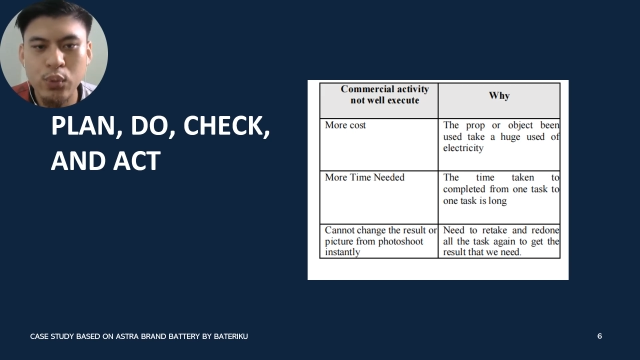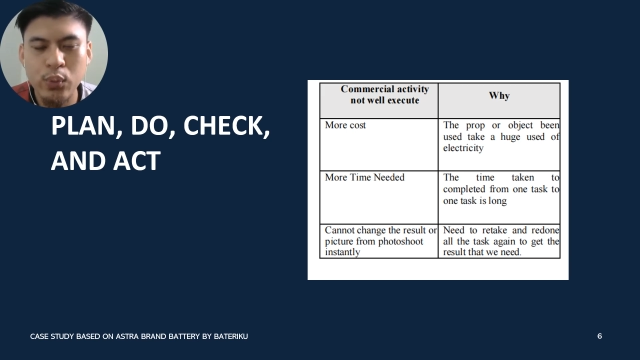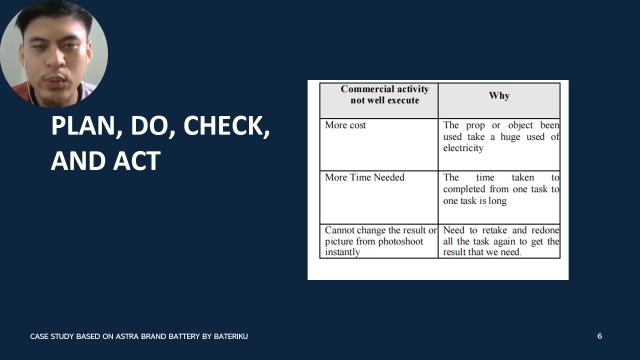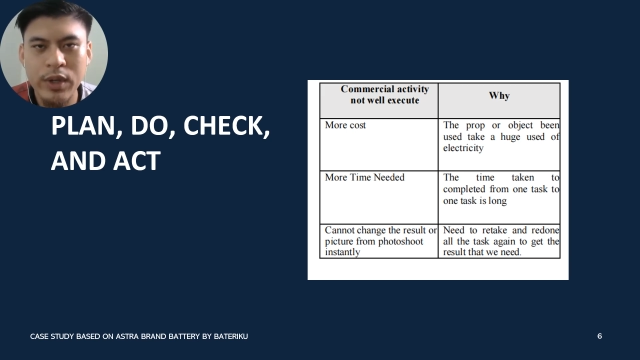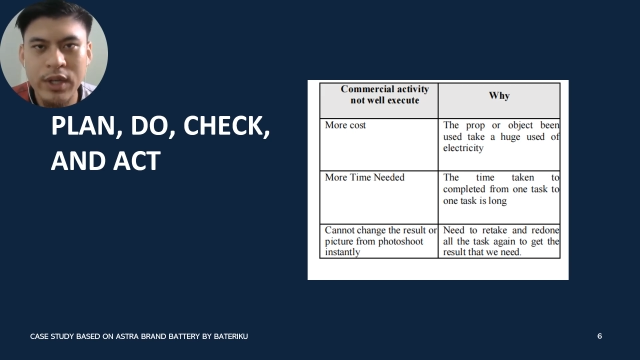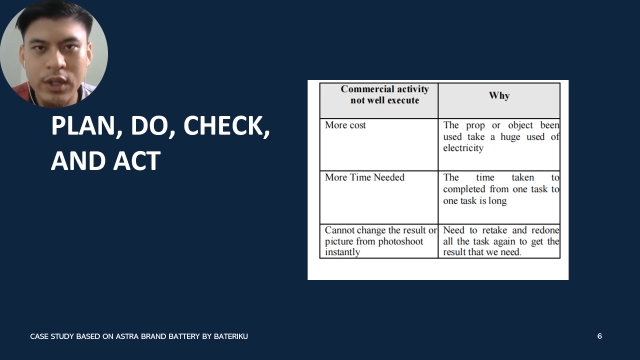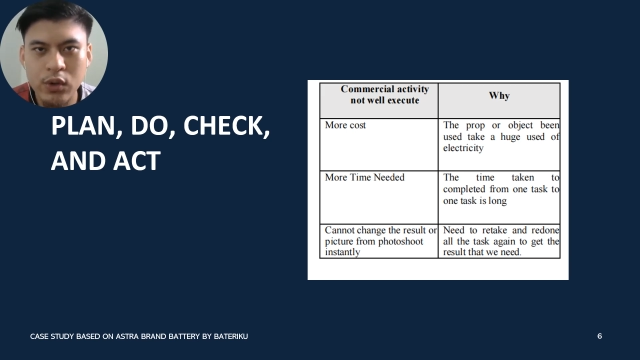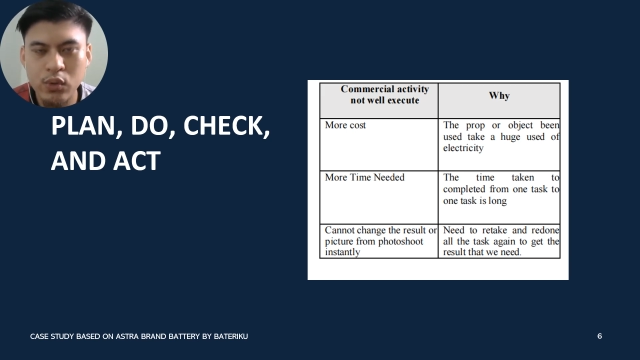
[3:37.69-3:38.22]

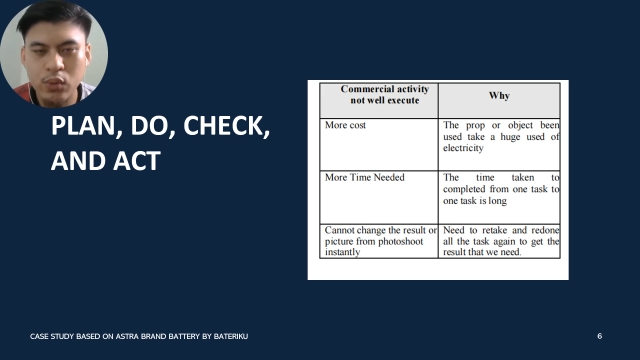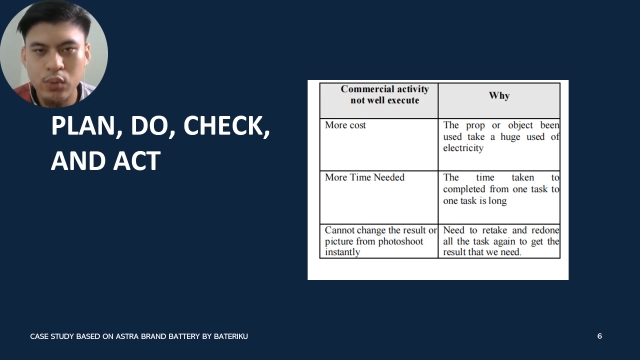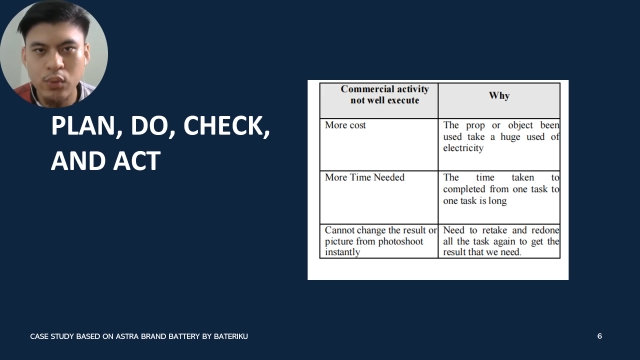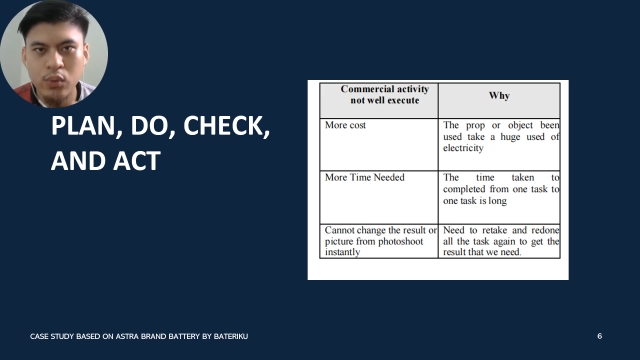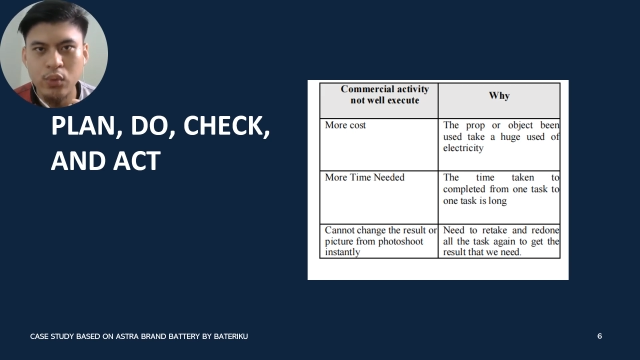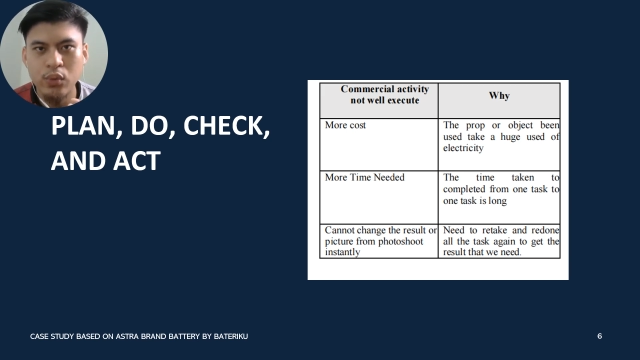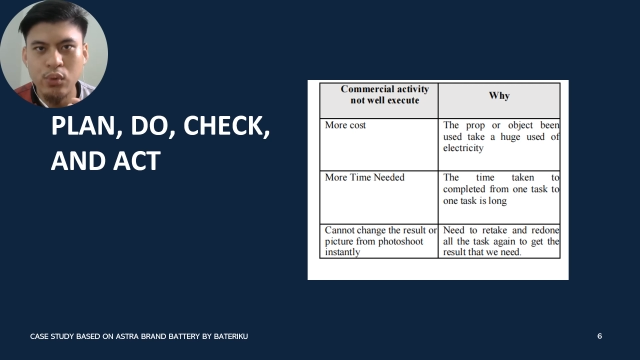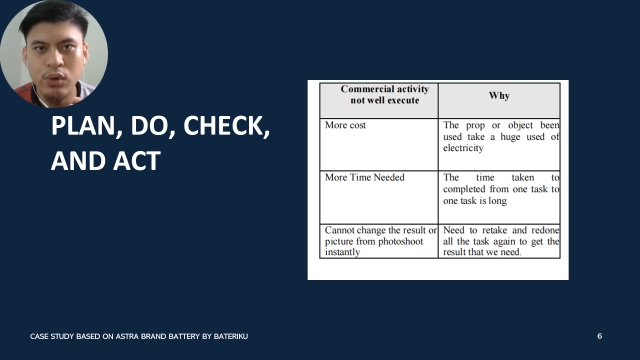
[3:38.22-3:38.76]
we need
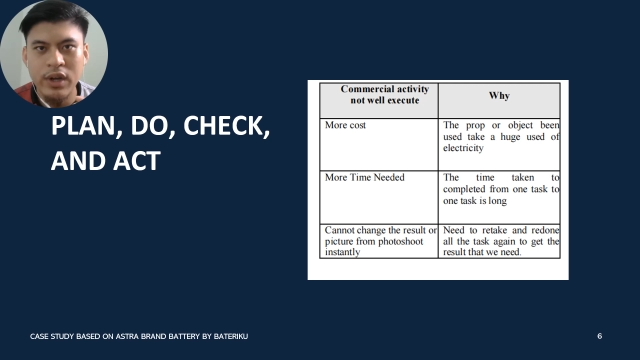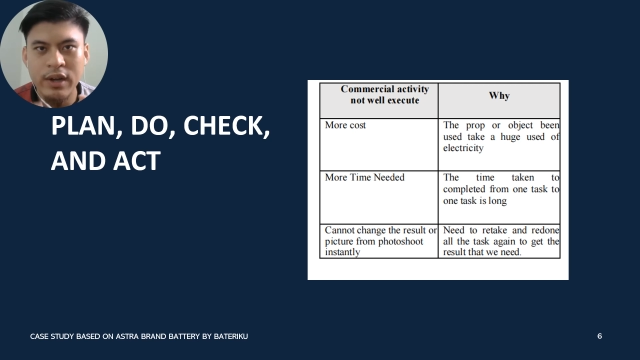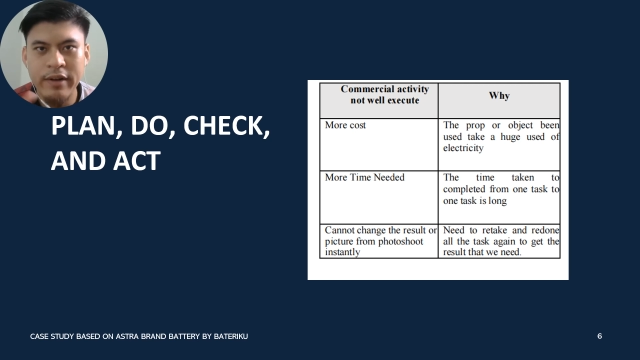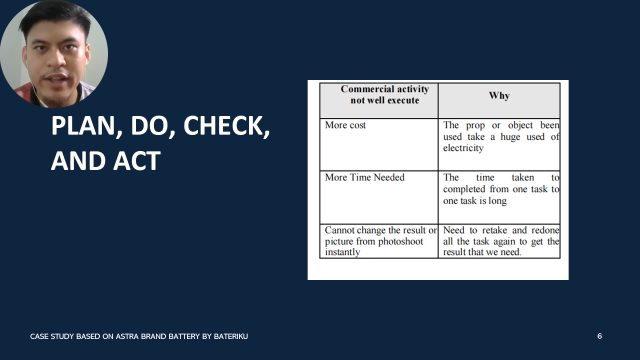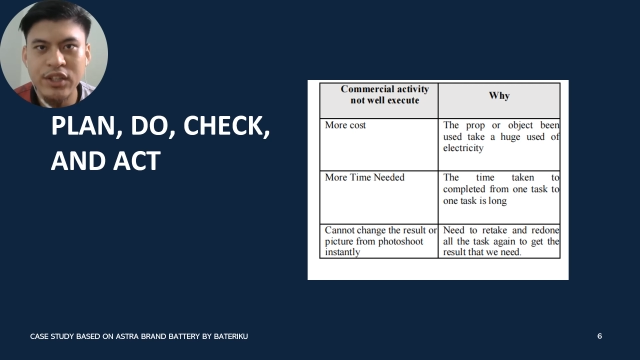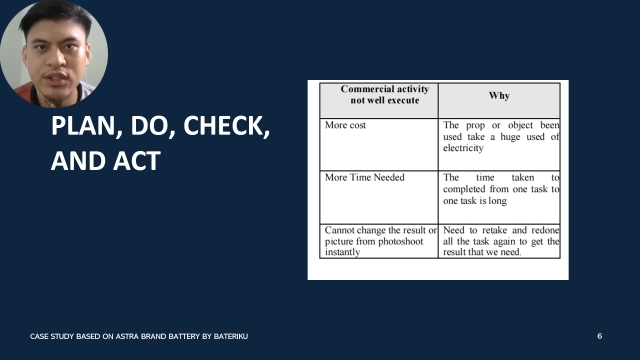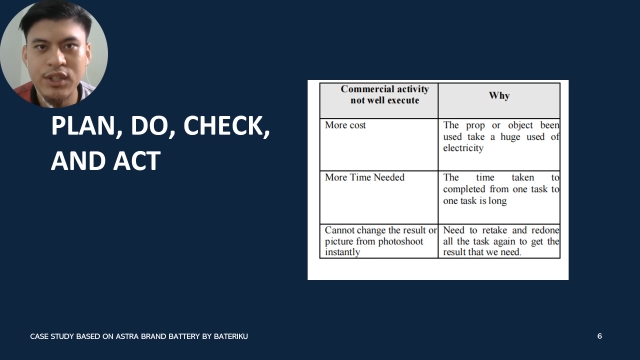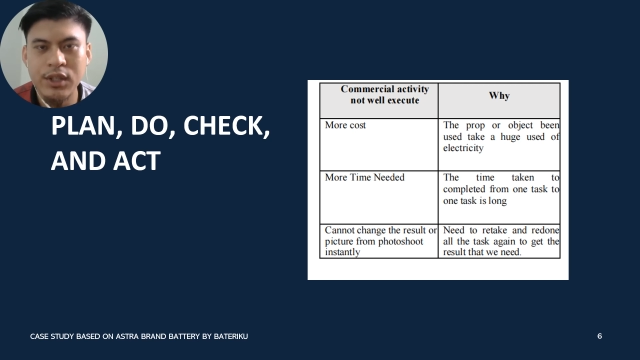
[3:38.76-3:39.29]
to
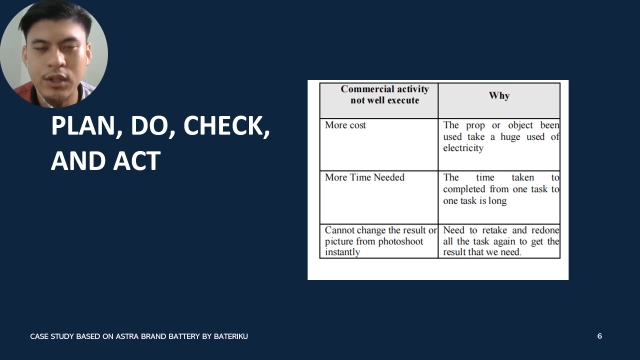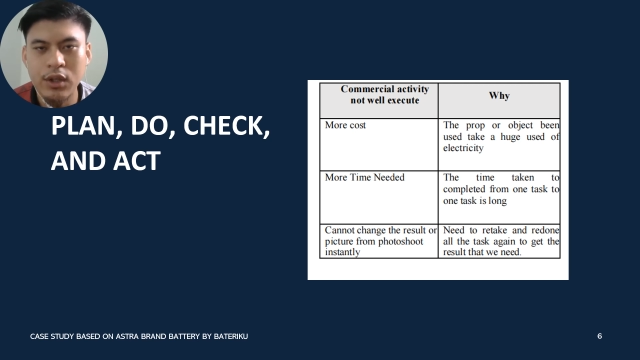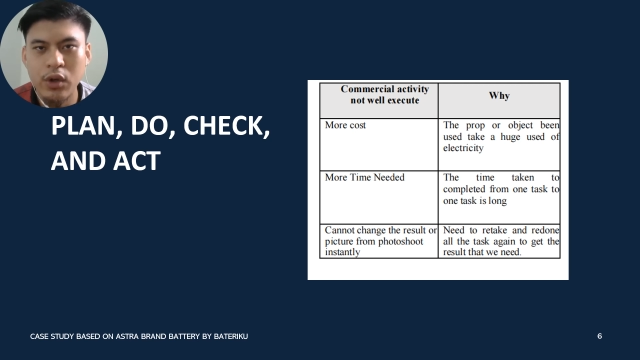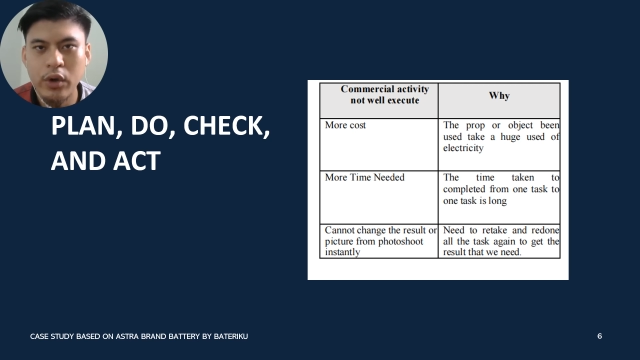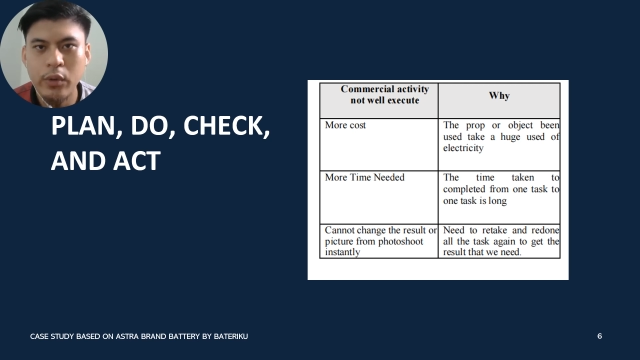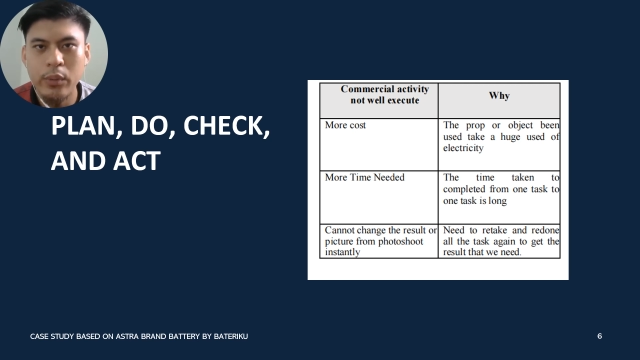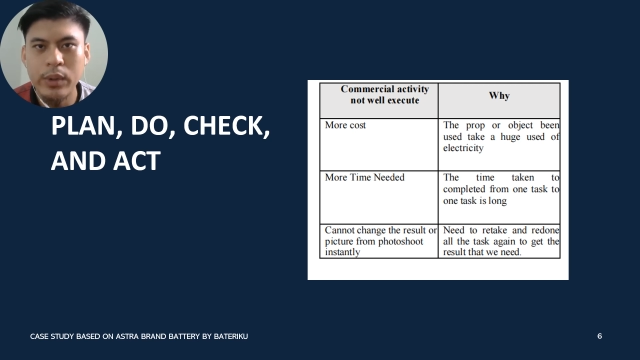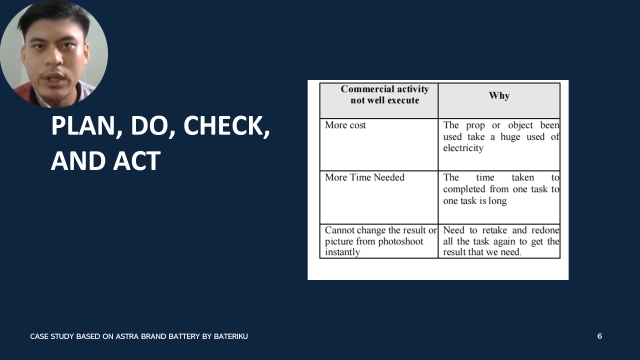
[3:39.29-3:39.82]
arrange it,
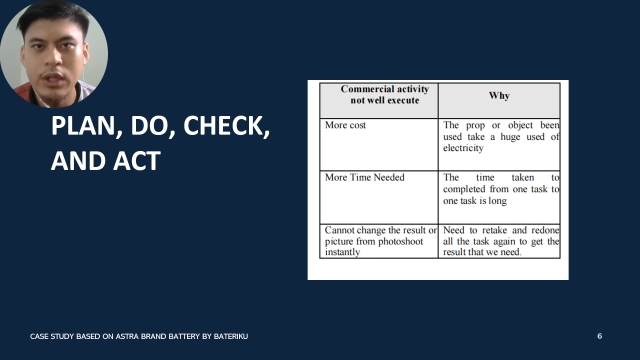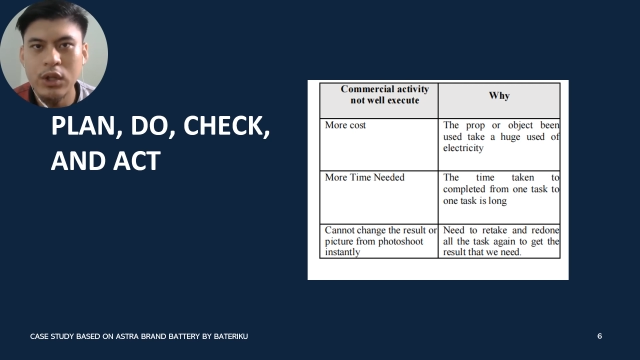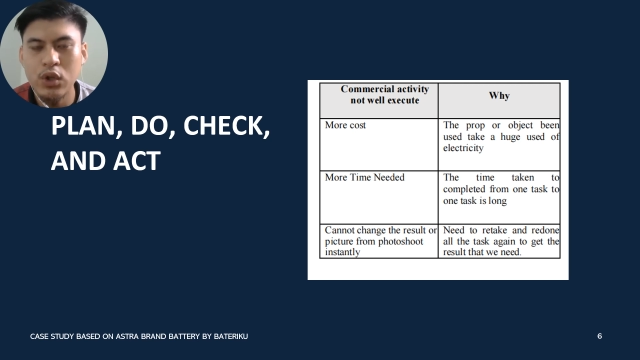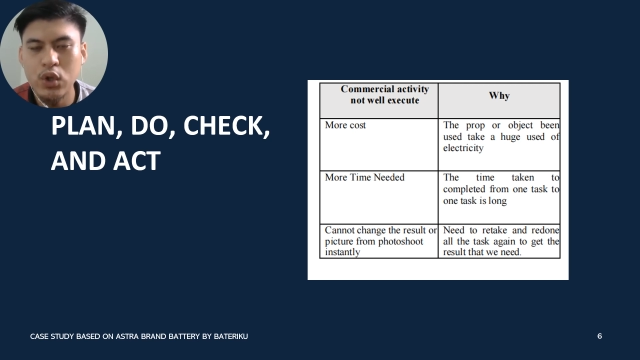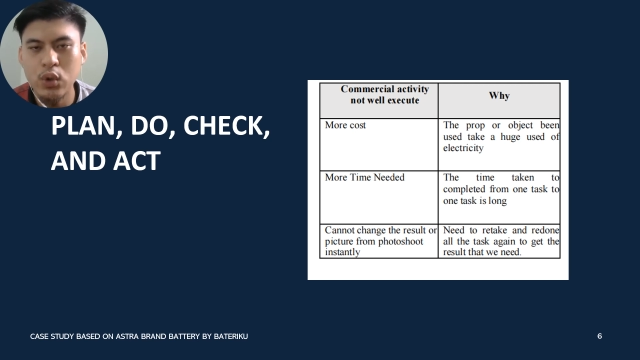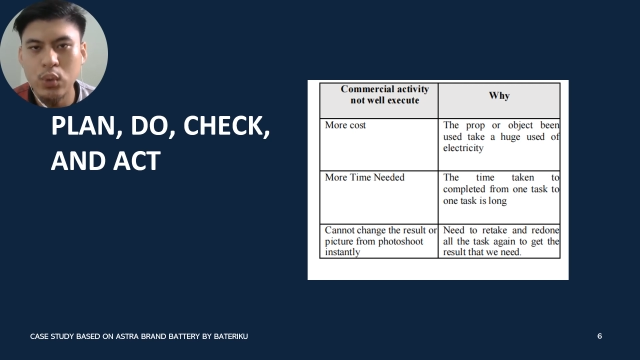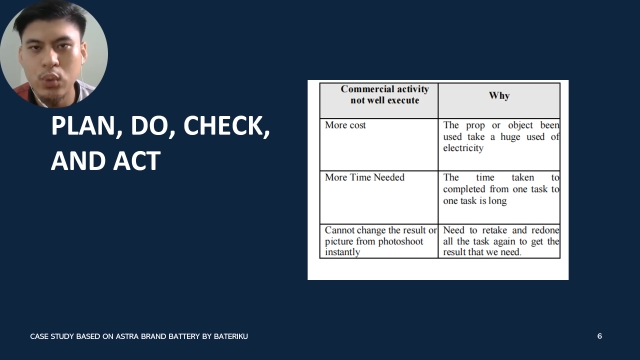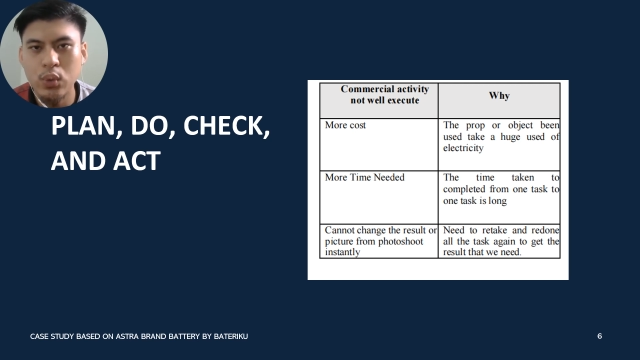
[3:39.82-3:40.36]
we need to